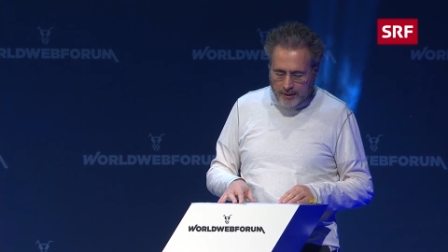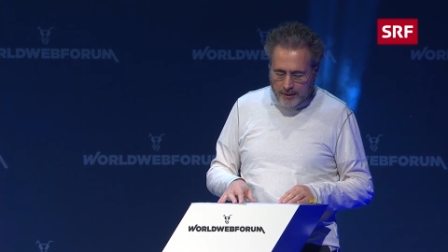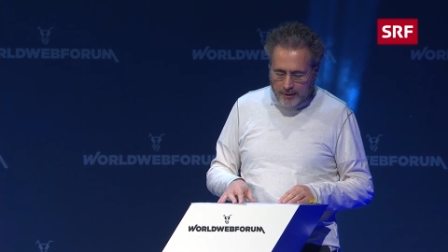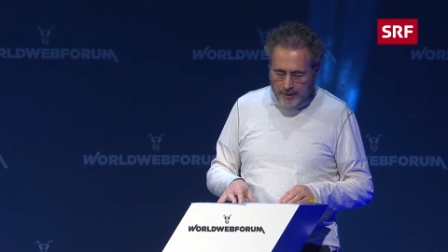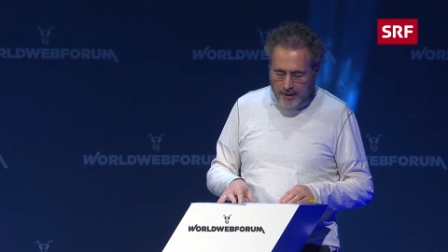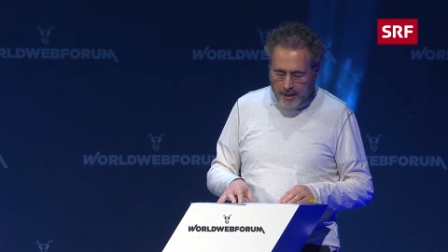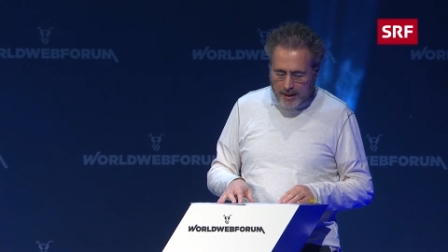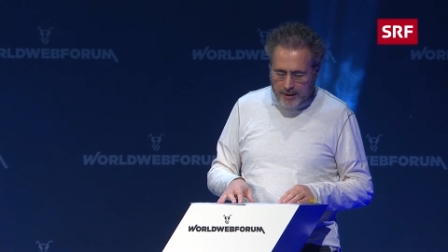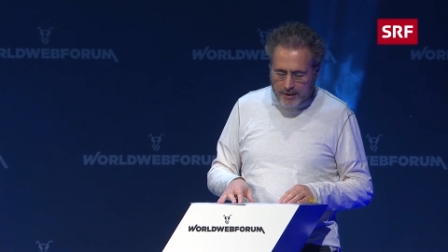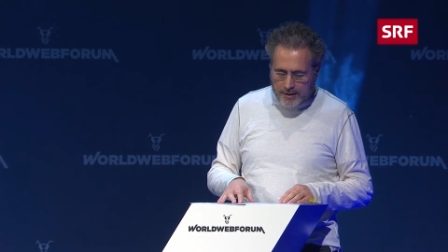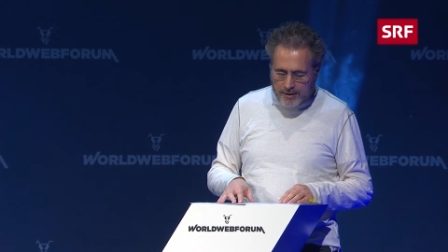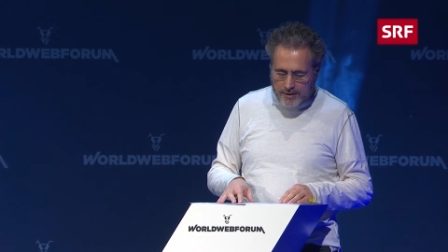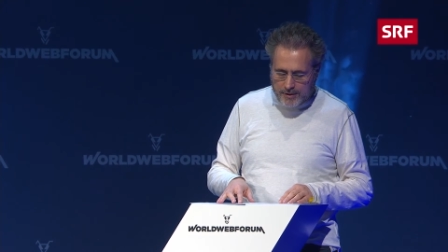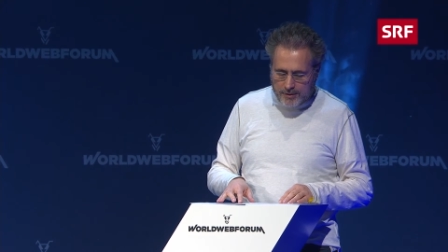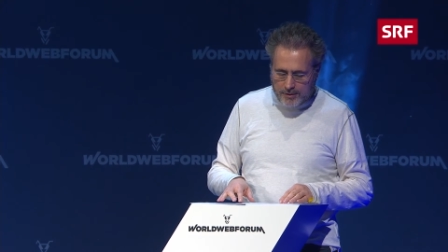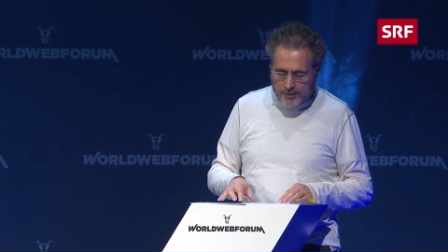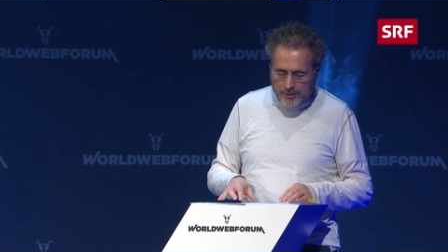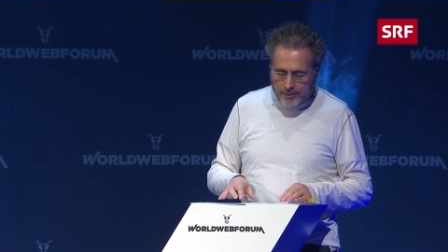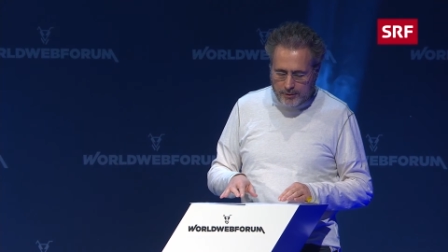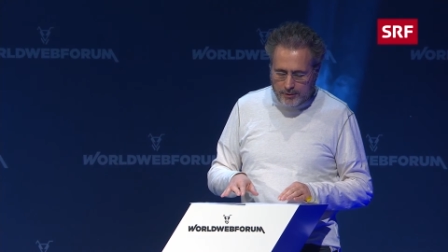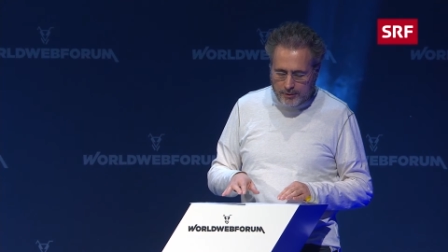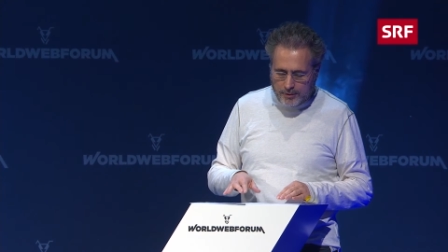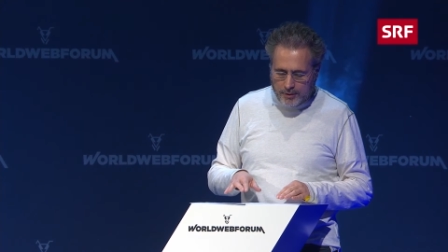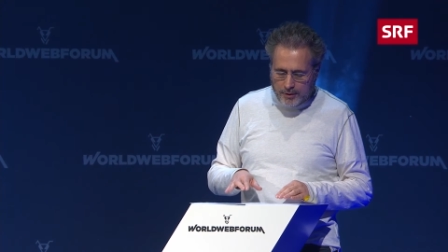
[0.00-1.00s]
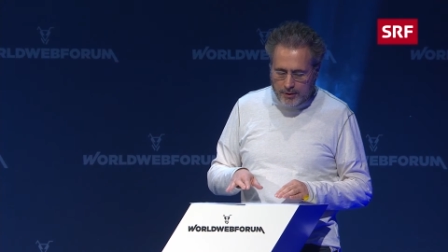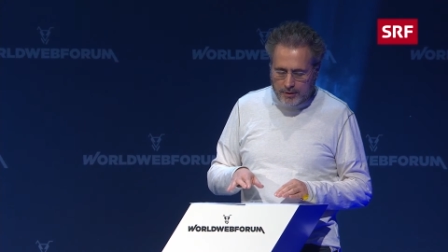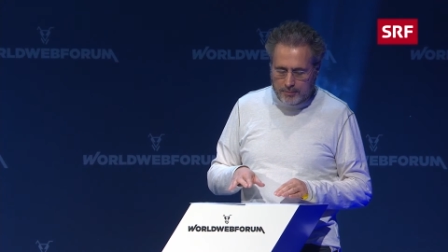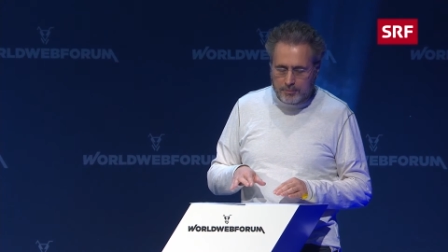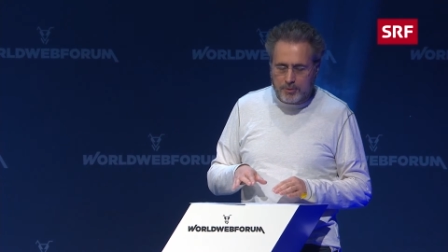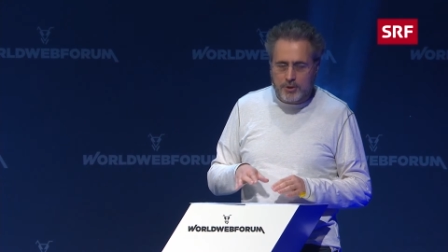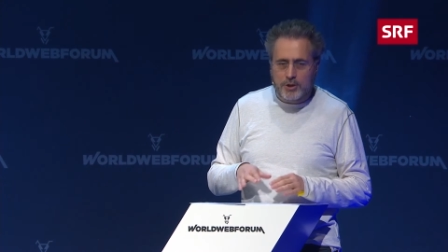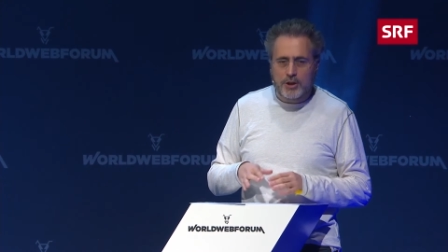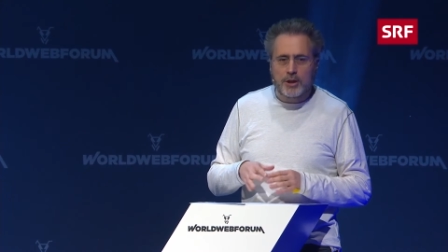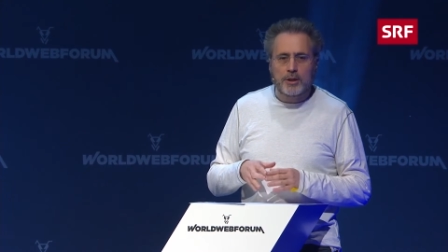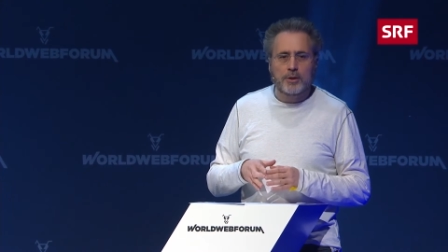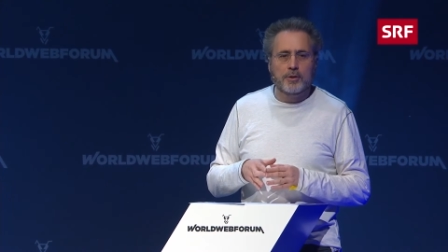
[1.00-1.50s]
thanks to
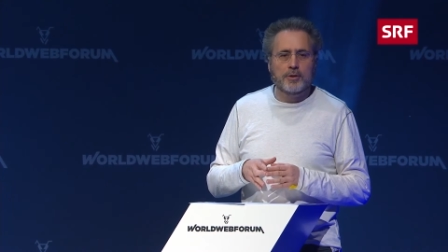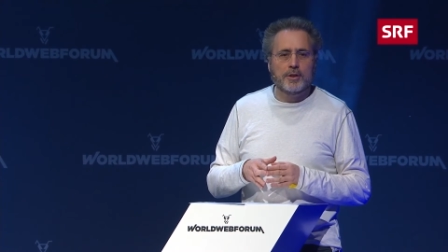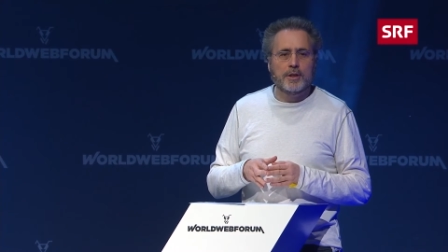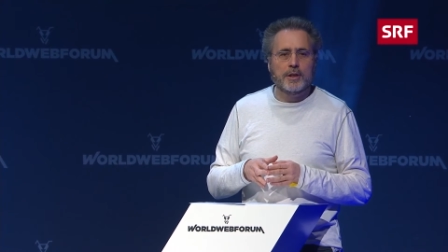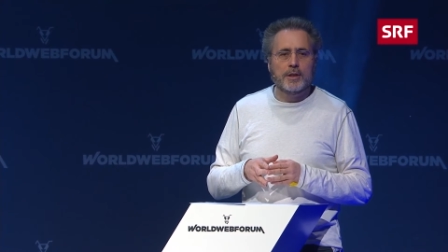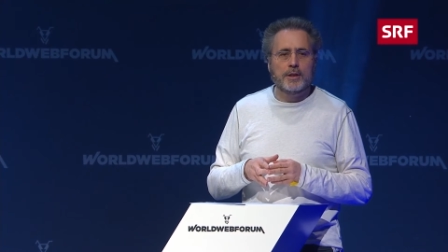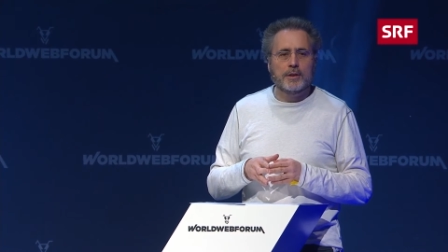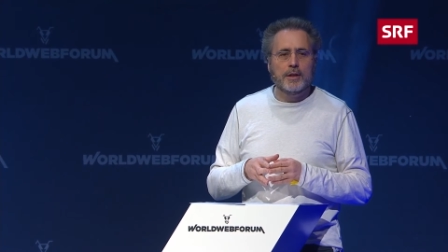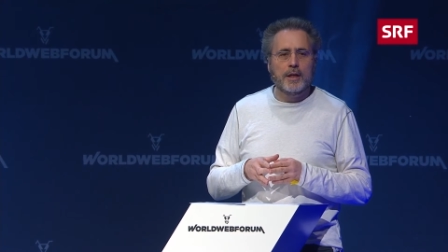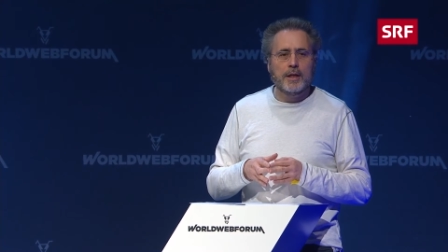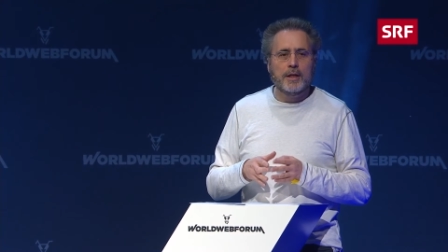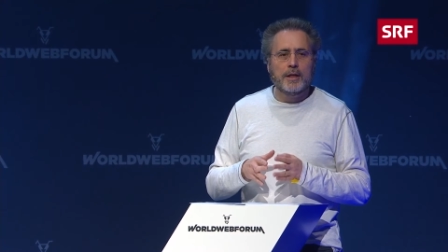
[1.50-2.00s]
machine learning.